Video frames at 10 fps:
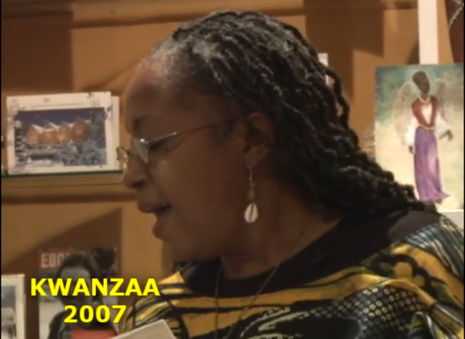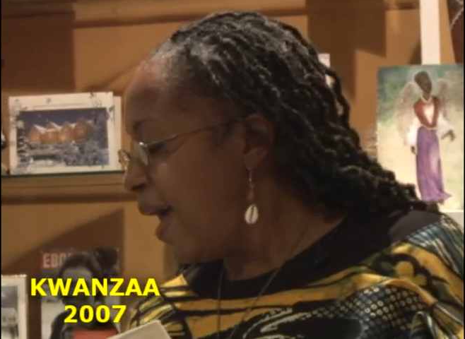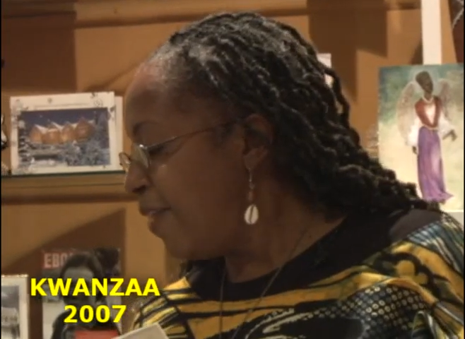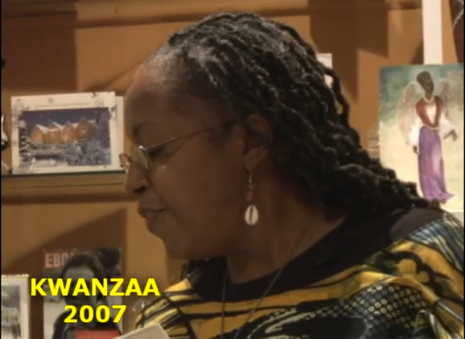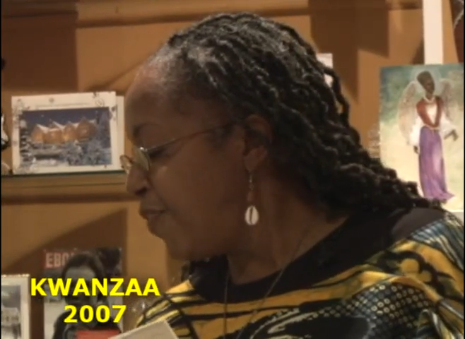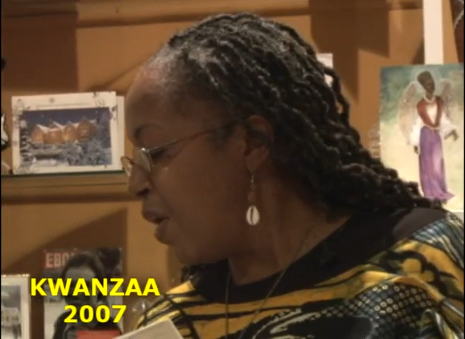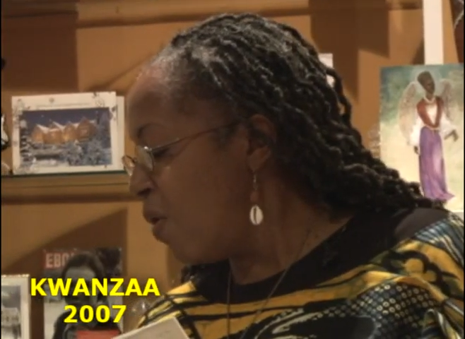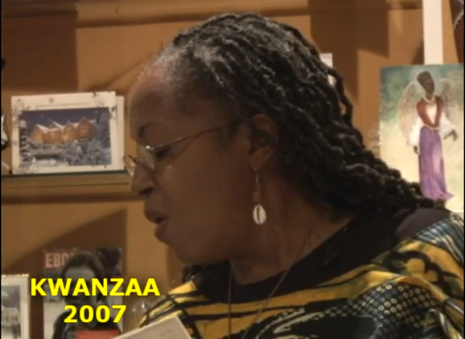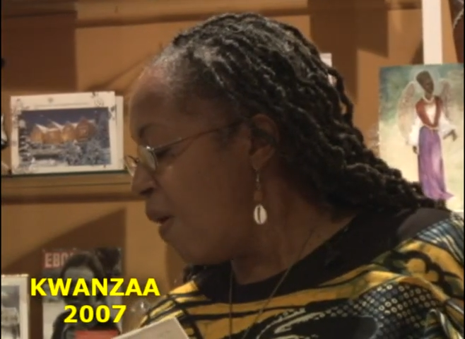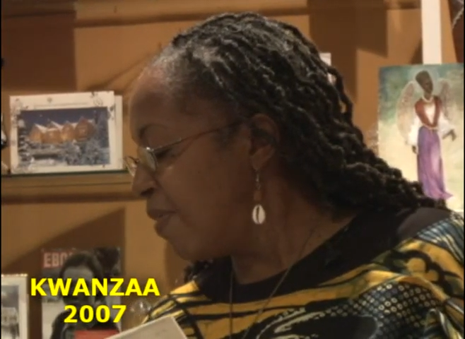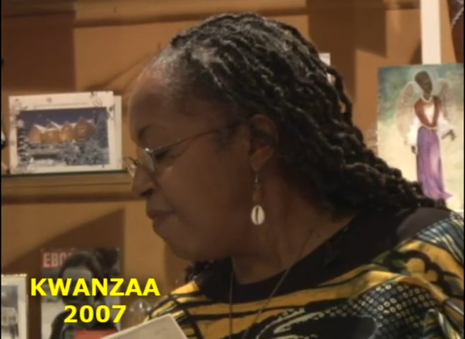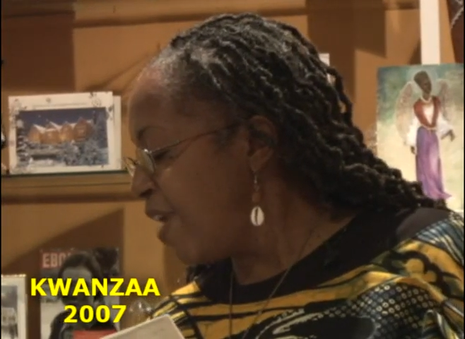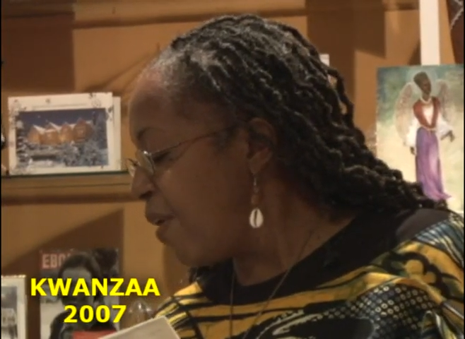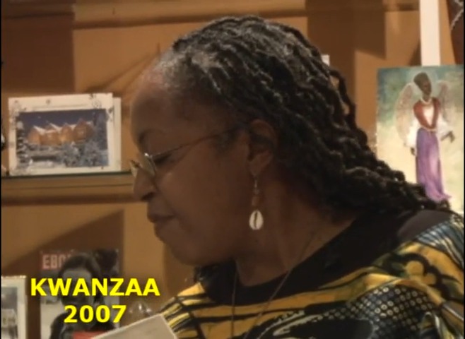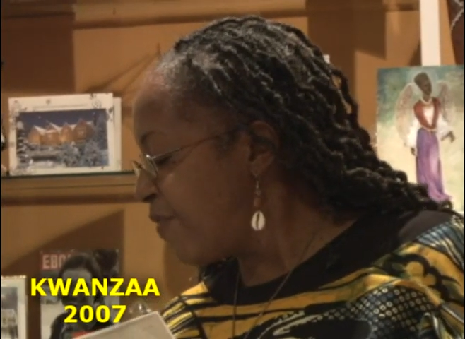And so on the
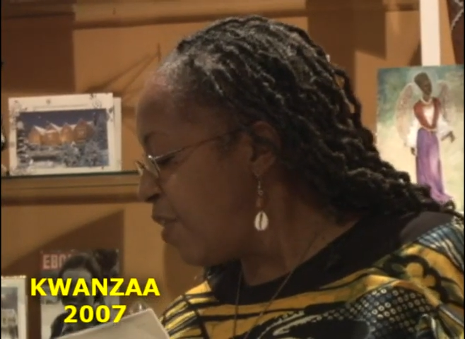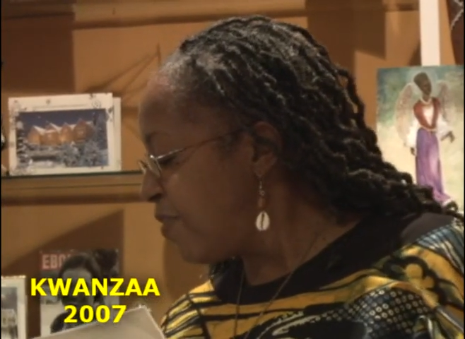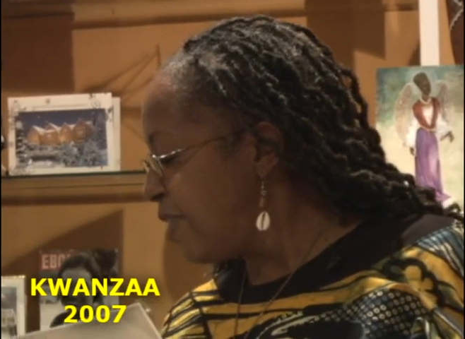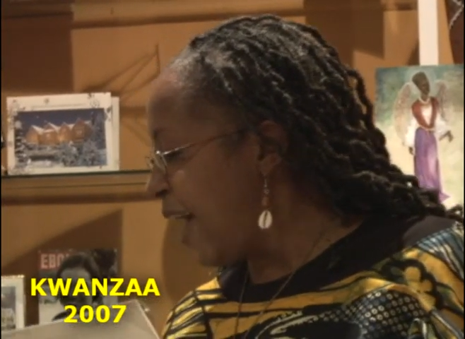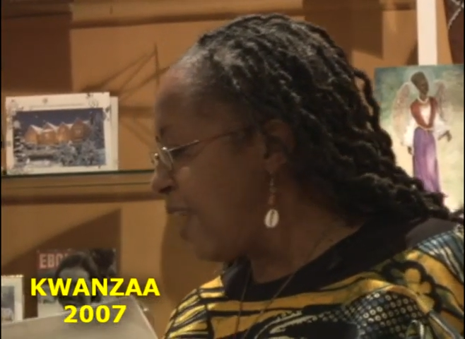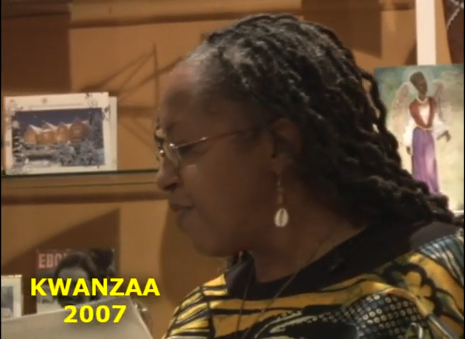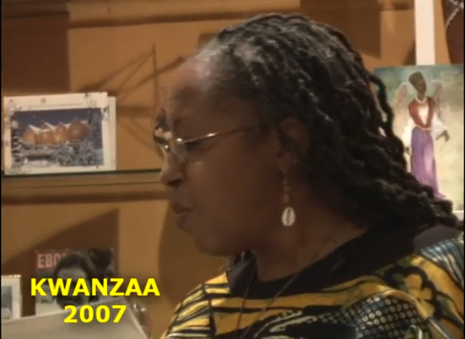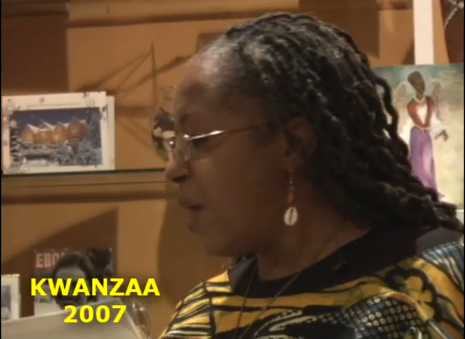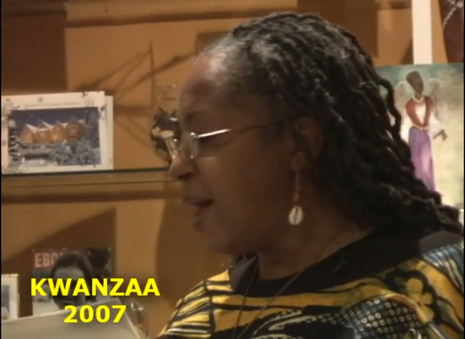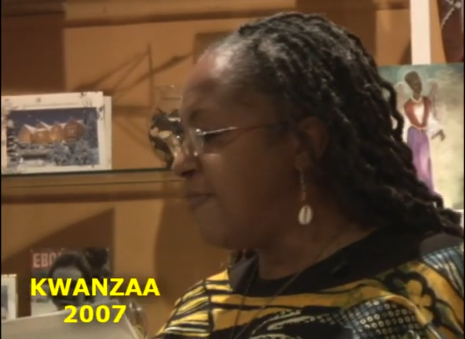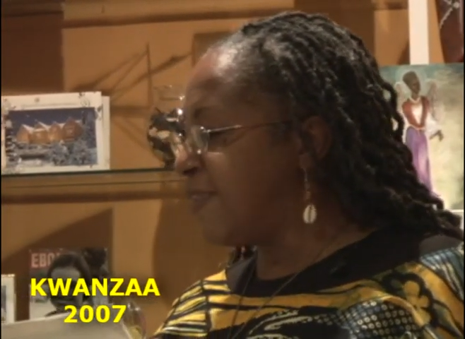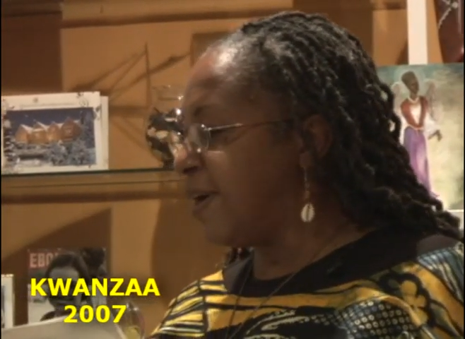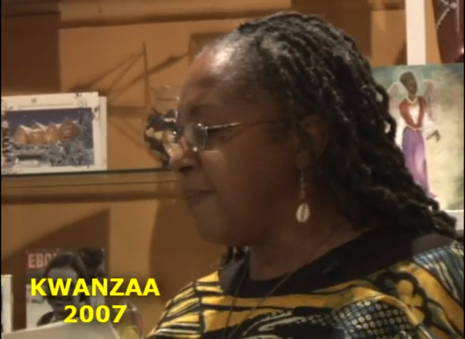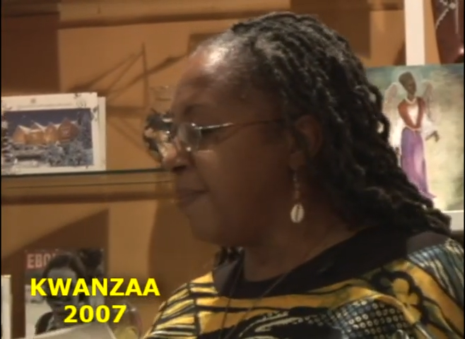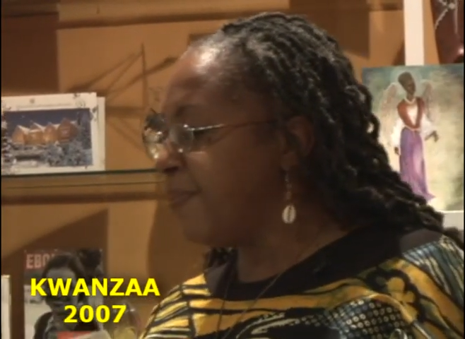very first night of
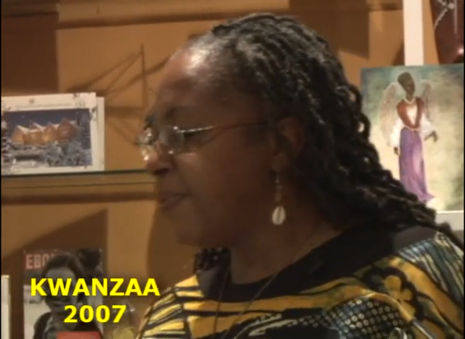Kwanzaa,